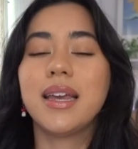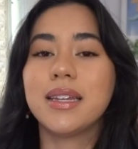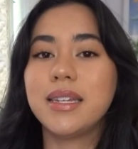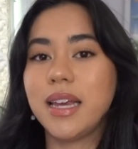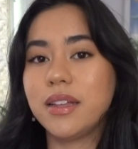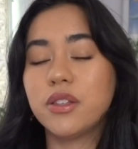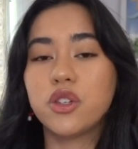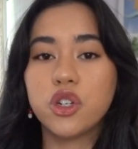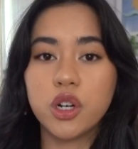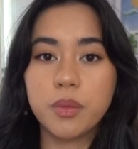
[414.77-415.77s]
It contains
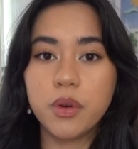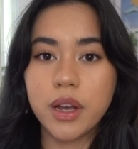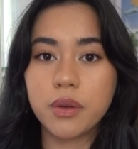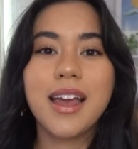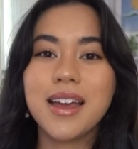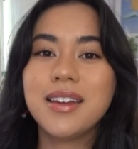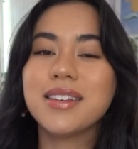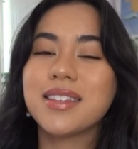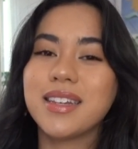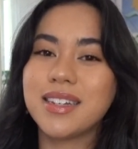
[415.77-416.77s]
turmeric and
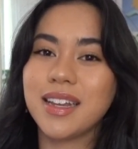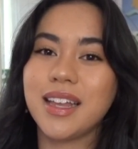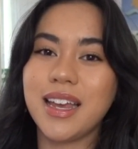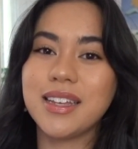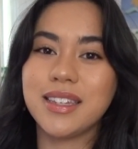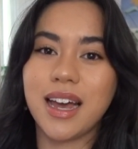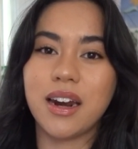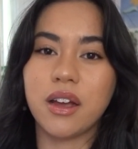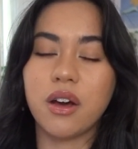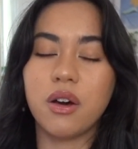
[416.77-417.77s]
Centella
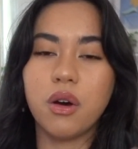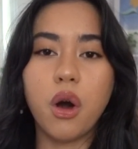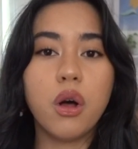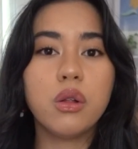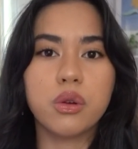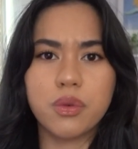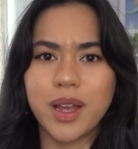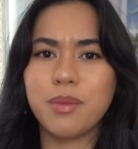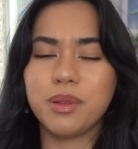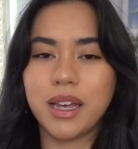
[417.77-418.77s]
asiatica, all
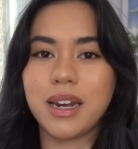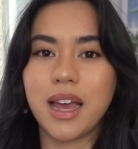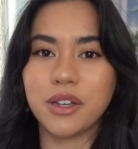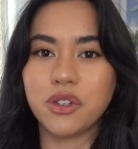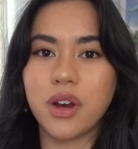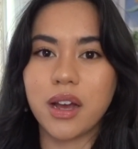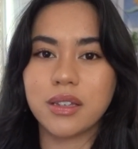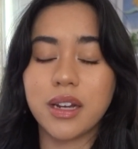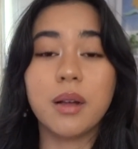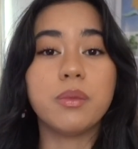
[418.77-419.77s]
great plant
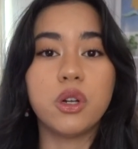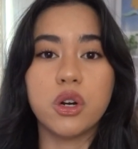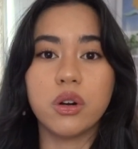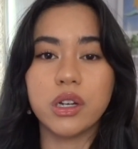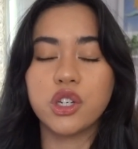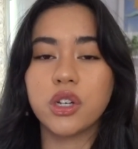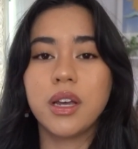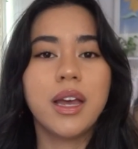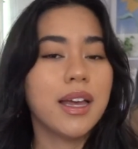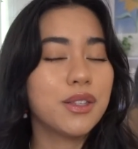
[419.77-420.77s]
extracts to help nourish
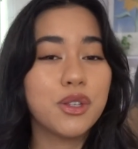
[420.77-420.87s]
and